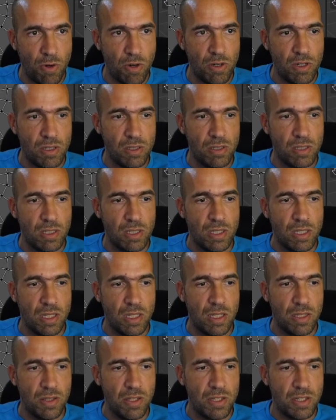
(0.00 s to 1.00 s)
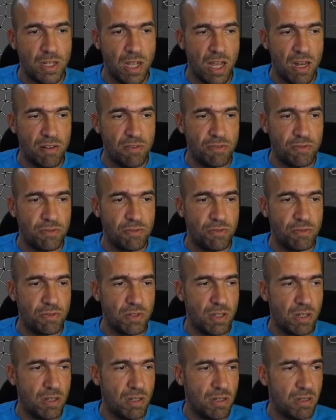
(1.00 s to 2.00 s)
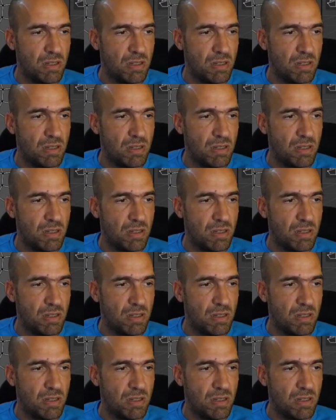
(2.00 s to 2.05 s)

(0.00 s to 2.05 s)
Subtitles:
for this kind of